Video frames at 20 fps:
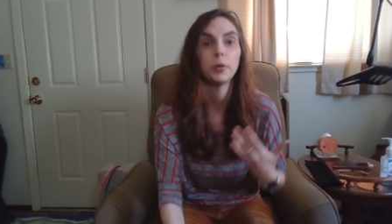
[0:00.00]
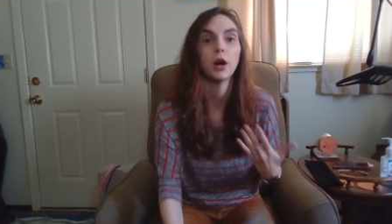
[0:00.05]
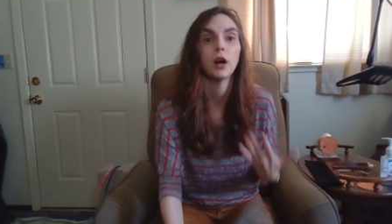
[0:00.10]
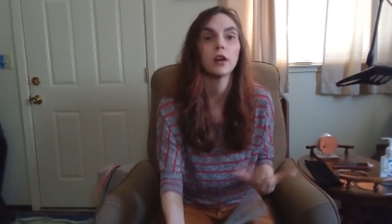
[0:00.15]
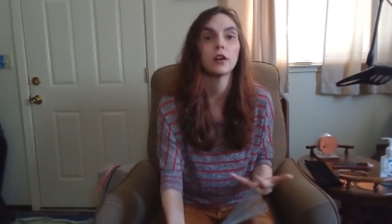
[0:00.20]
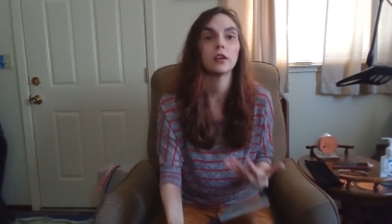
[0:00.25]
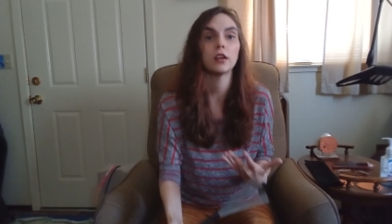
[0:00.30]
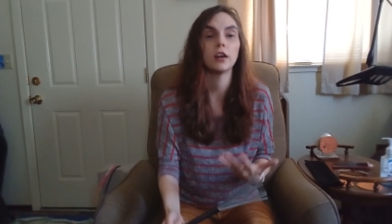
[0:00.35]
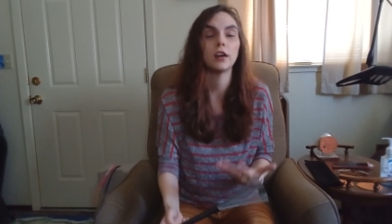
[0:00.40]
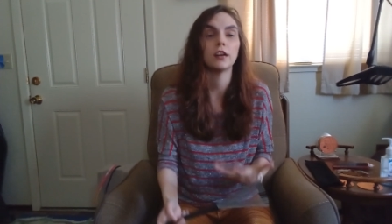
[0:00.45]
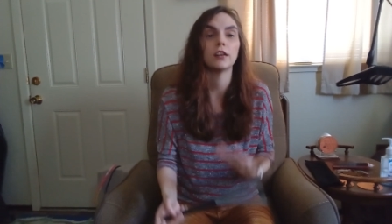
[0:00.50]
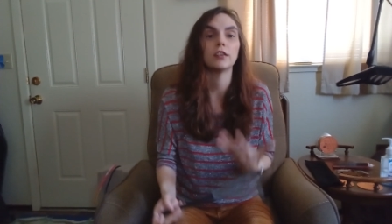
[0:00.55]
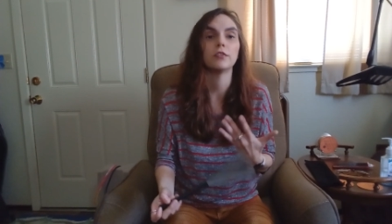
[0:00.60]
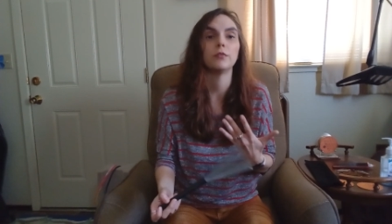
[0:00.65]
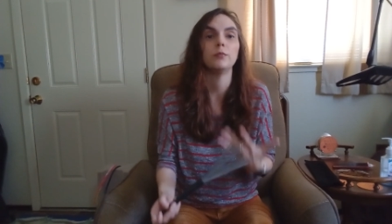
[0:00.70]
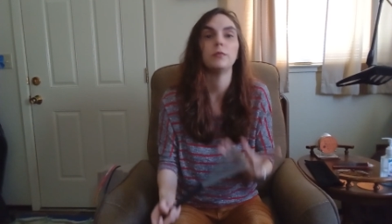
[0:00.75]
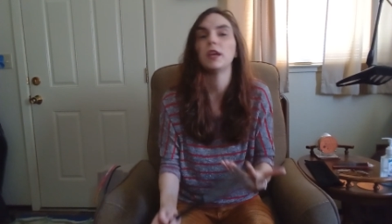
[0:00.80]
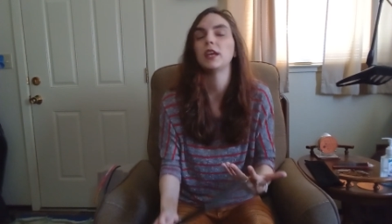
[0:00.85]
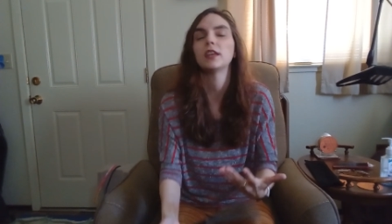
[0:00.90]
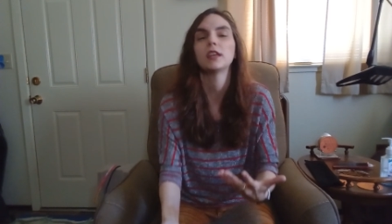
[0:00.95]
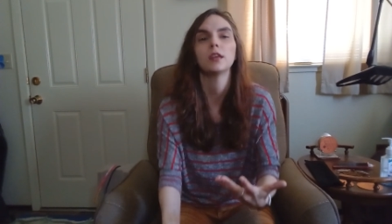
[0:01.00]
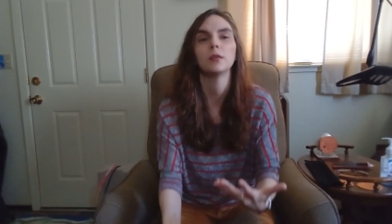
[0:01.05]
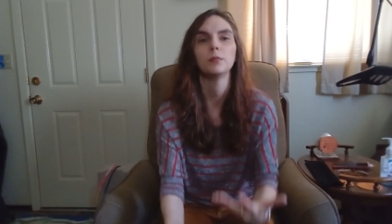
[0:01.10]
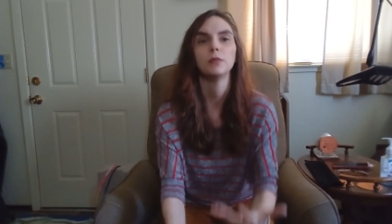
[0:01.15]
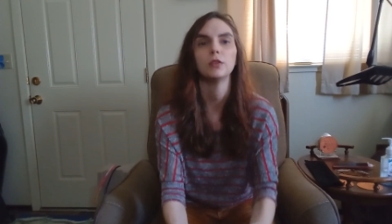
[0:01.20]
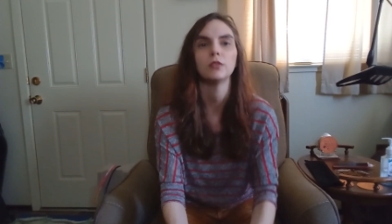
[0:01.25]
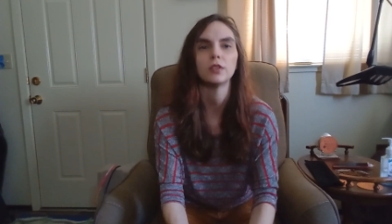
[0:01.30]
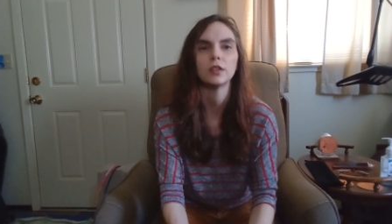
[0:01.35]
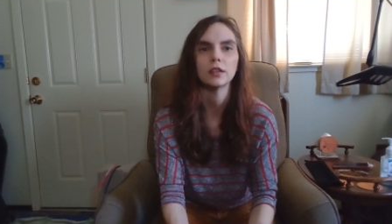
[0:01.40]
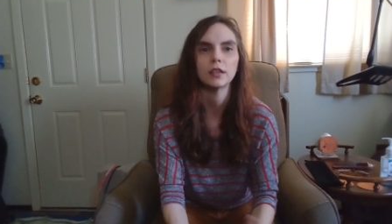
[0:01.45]
part of making
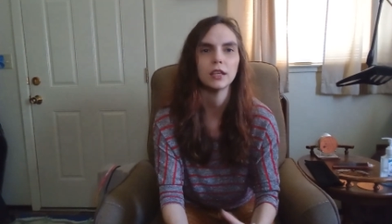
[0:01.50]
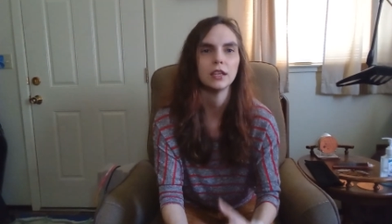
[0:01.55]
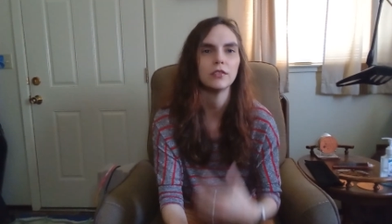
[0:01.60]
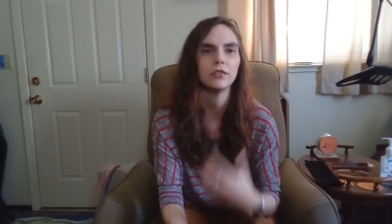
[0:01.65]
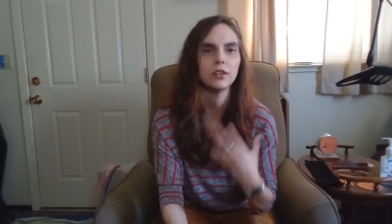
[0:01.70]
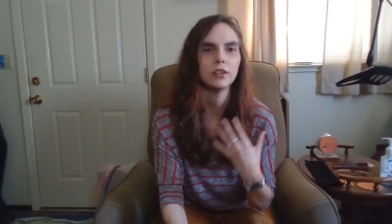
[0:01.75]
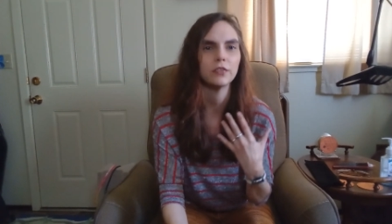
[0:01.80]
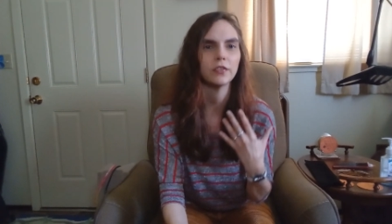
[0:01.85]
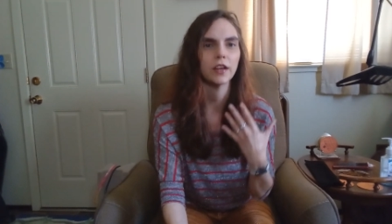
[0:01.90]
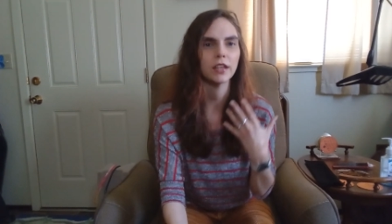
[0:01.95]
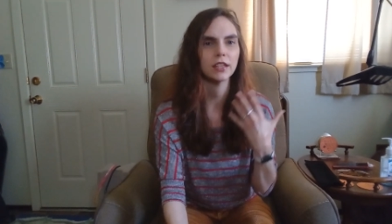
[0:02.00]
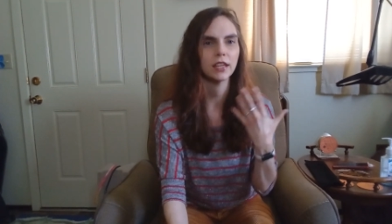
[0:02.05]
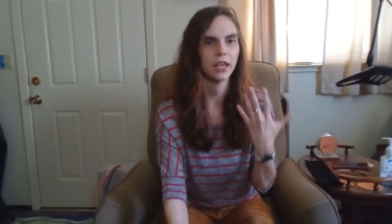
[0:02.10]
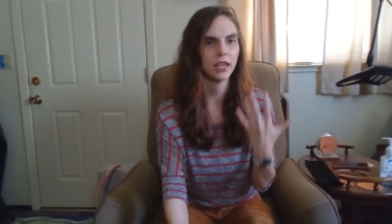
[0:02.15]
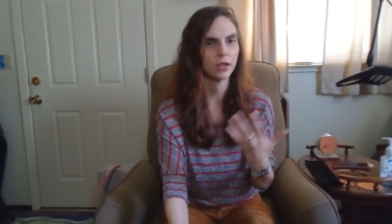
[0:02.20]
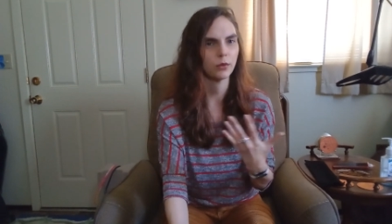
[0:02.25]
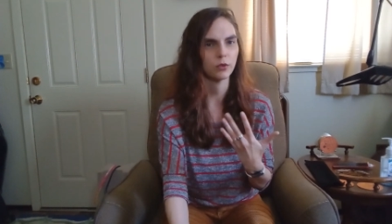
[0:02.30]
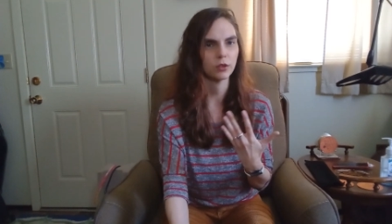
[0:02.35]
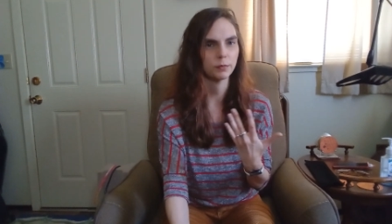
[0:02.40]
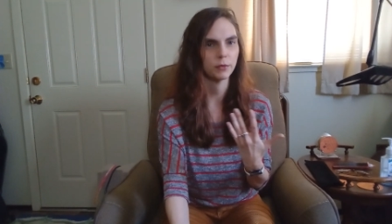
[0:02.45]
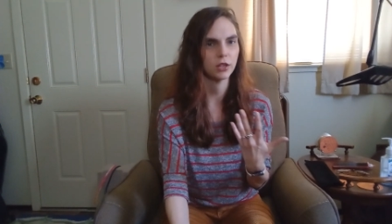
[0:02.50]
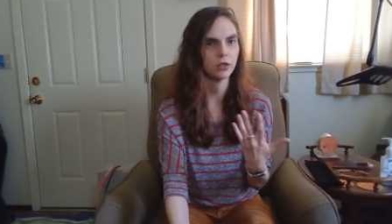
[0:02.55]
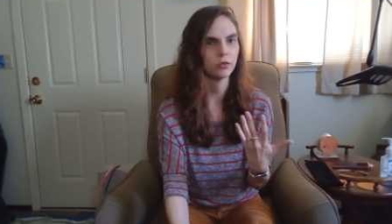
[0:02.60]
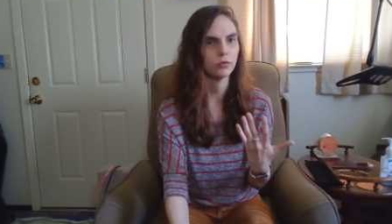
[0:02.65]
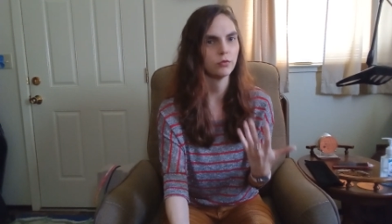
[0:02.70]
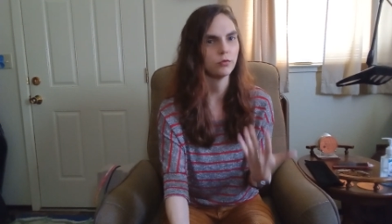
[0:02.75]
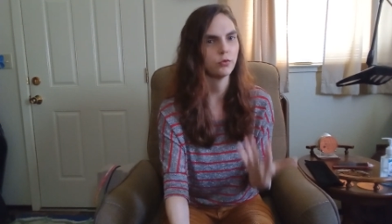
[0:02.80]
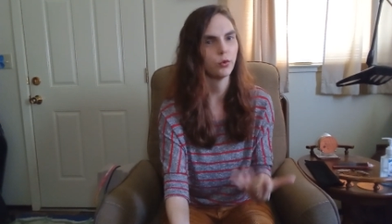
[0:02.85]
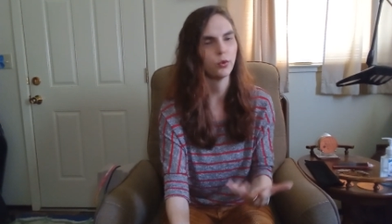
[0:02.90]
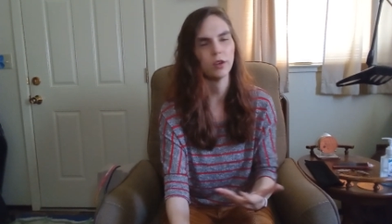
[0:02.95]
music, even if I can't with my
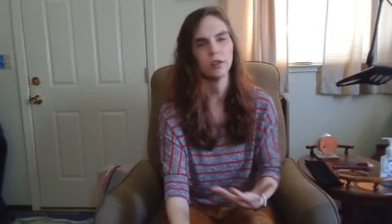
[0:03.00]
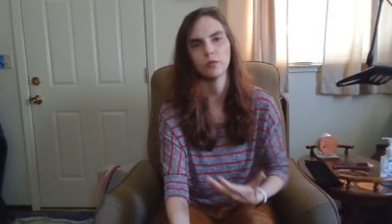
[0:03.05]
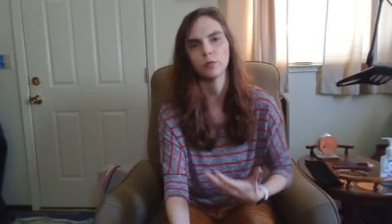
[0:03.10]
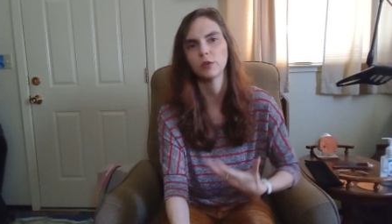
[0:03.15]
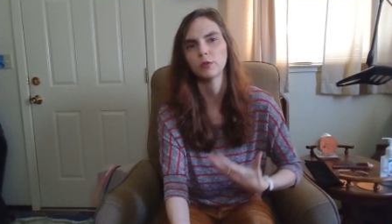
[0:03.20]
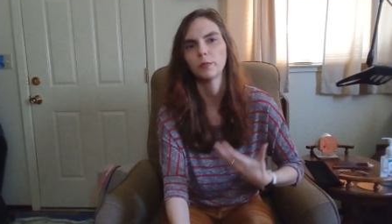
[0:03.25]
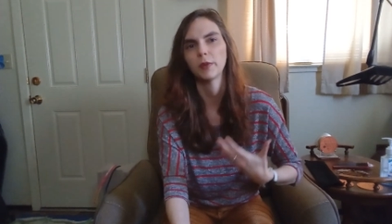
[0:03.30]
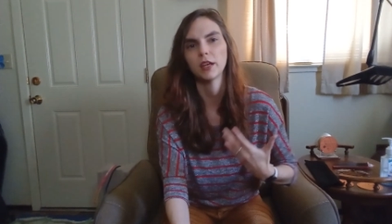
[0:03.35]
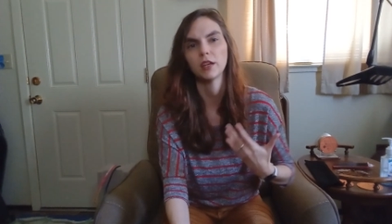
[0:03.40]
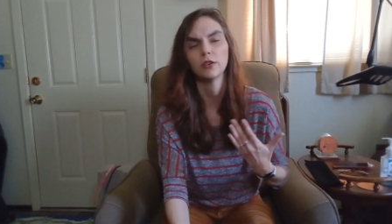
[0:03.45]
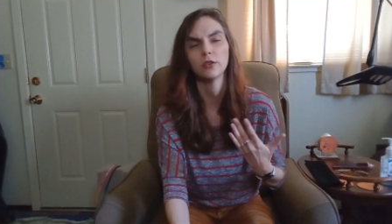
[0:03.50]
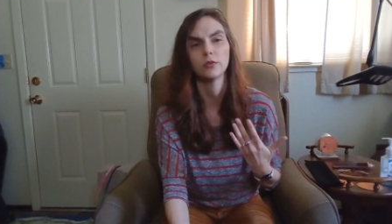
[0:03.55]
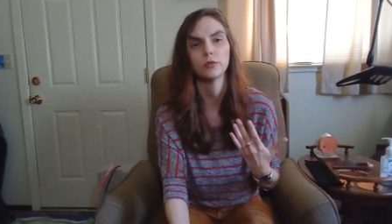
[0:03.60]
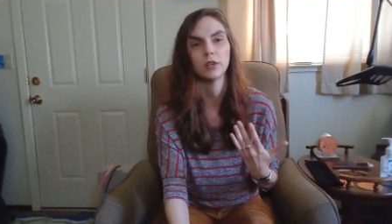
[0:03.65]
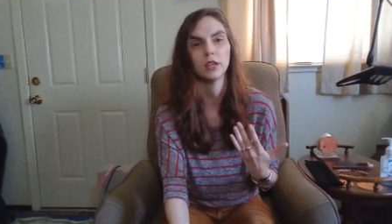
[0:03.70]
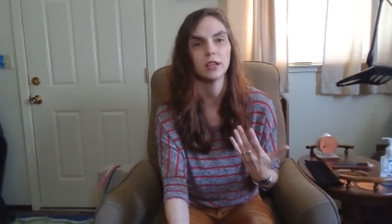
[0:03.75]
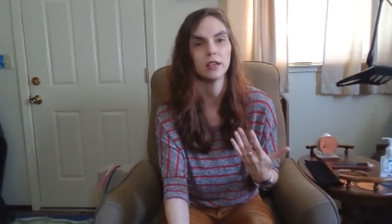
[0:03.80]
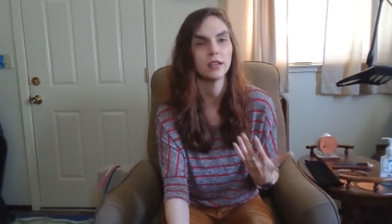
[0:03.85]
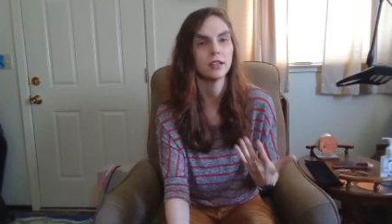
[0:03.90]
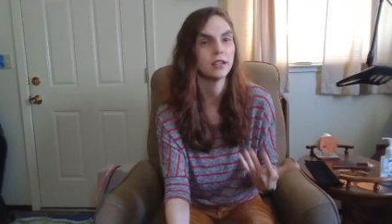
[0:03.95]
own voice, with my own